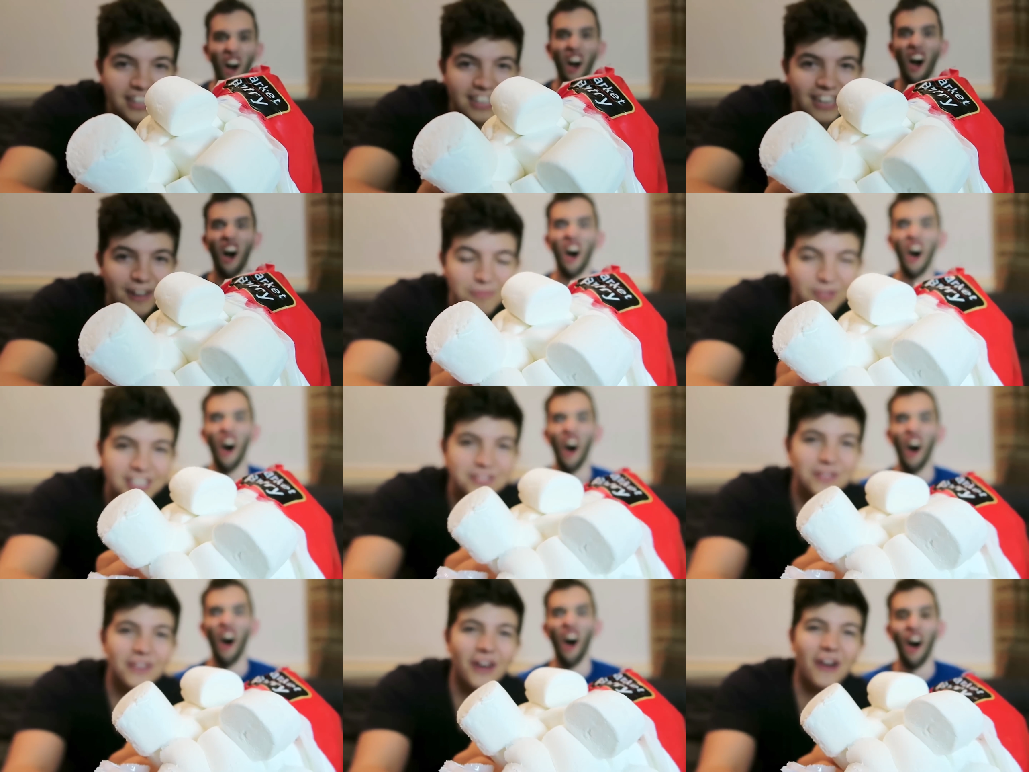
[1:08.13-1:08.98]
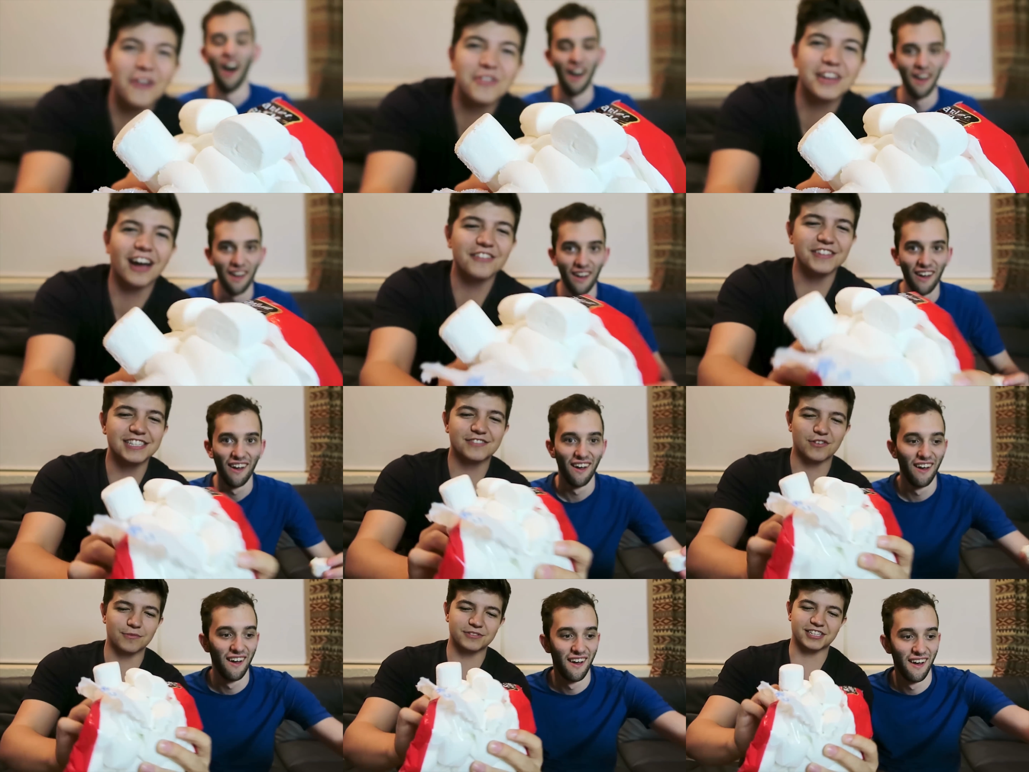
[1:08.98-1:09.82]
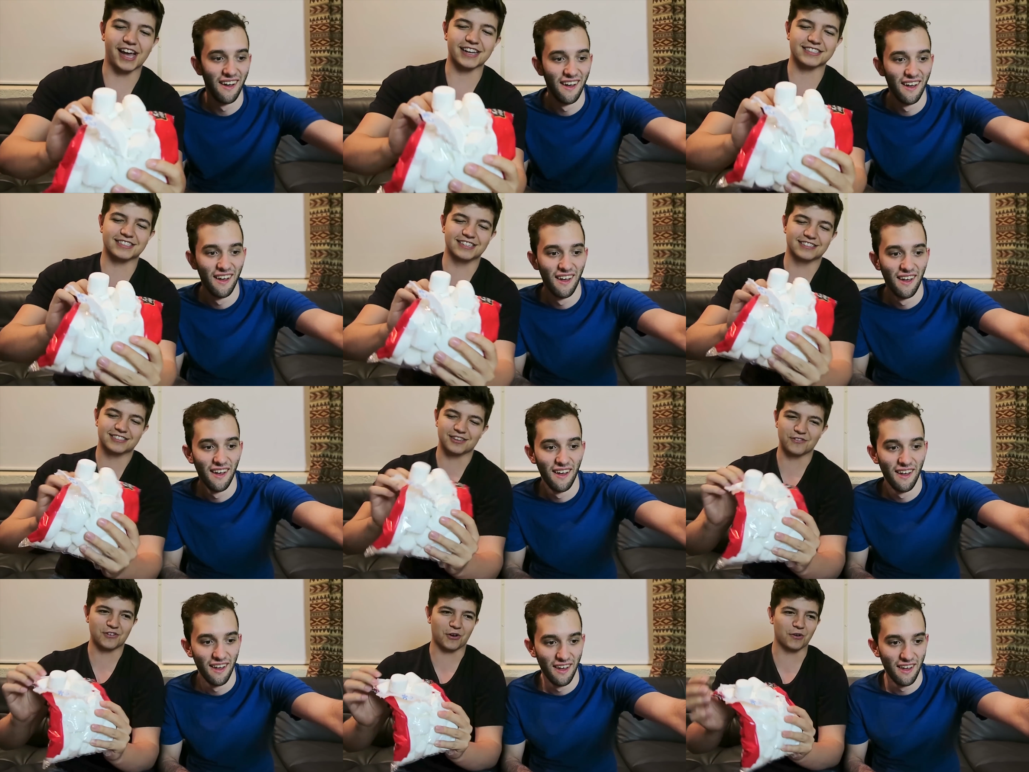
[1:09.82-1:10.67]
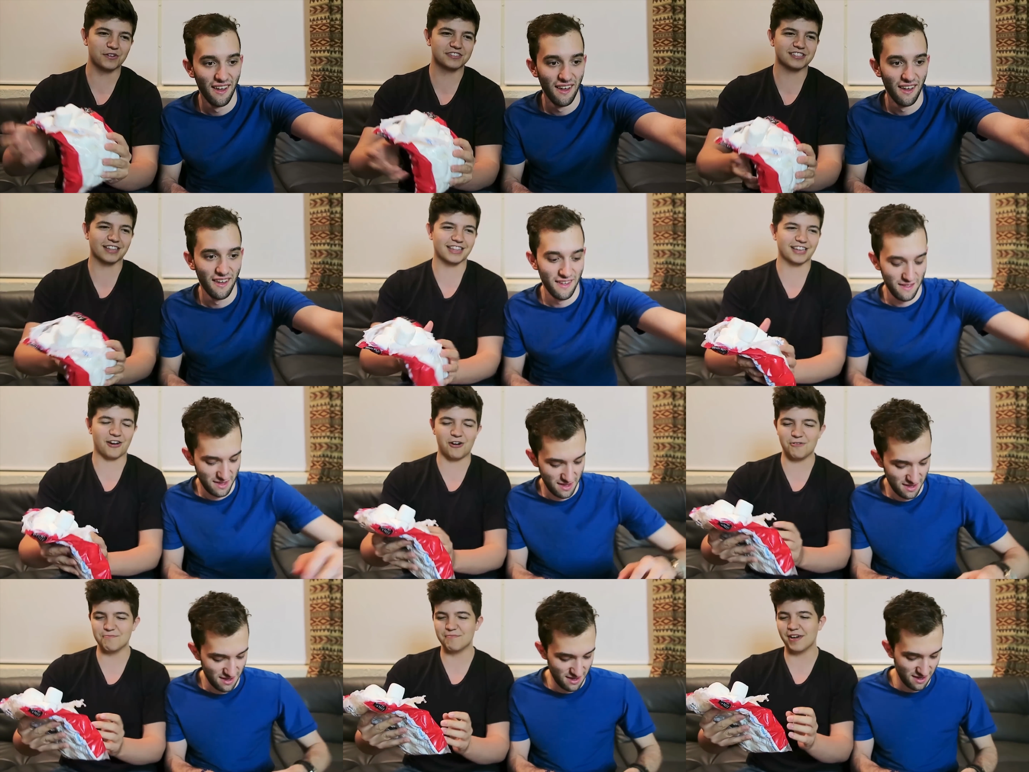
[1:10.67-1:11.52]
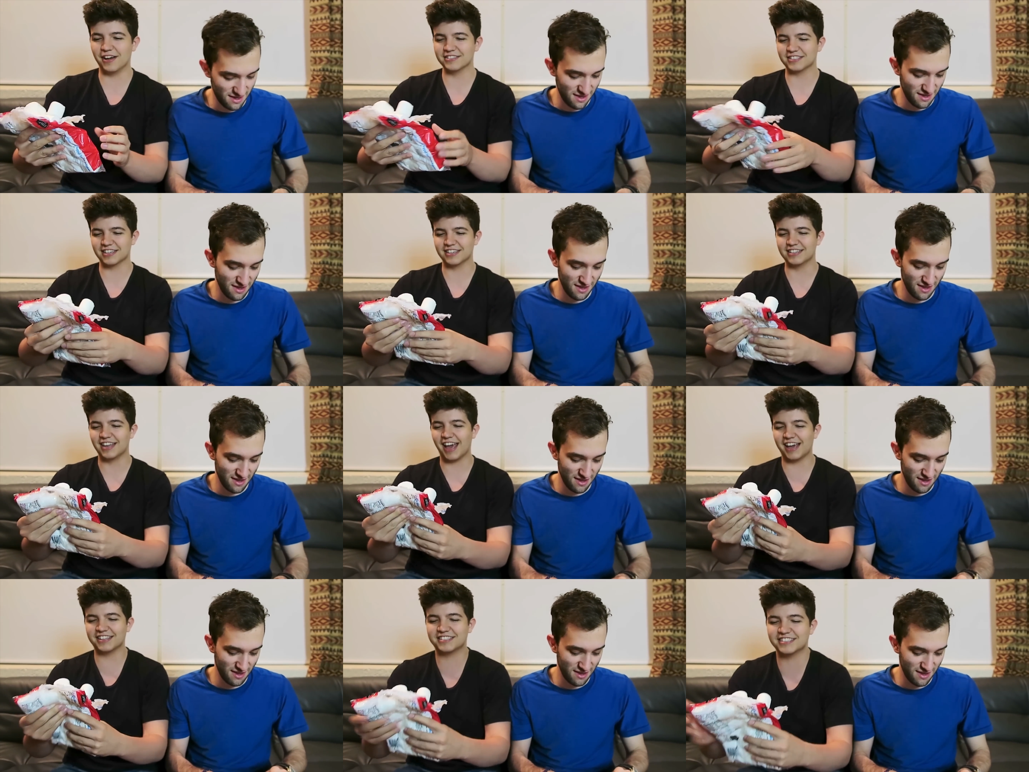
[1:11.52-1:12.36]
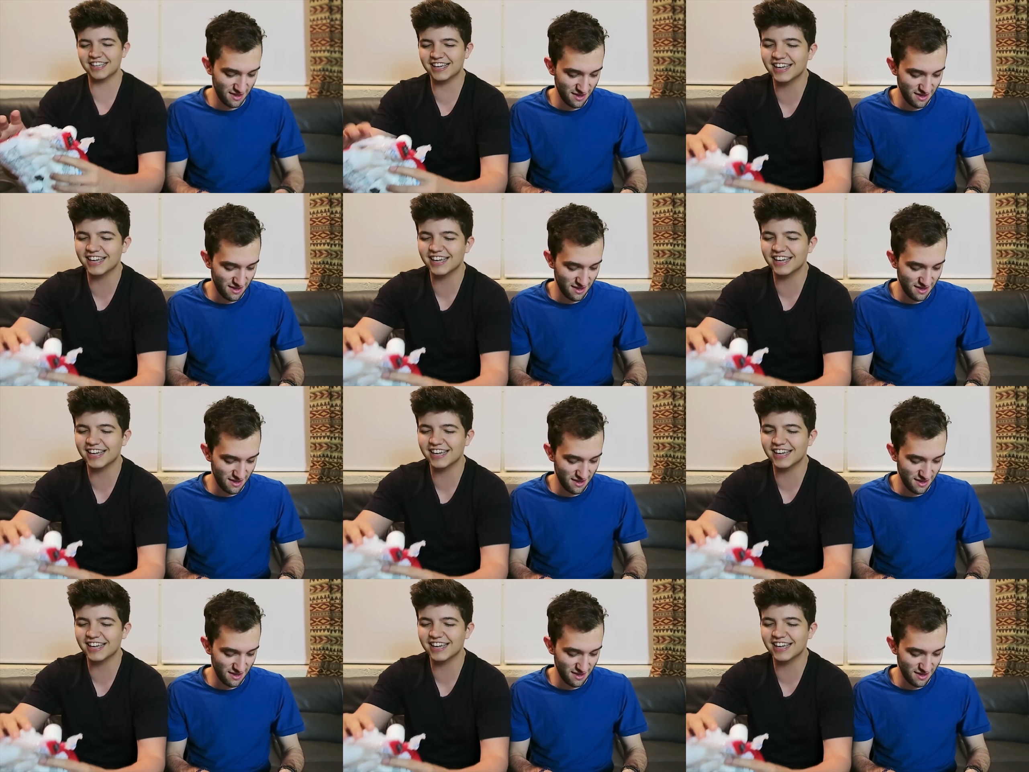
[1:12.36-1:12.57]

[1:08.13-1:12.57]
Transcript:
Speaker 1: Look at them because, oh, we got these from Texas. So of course they're like all melted and nasty.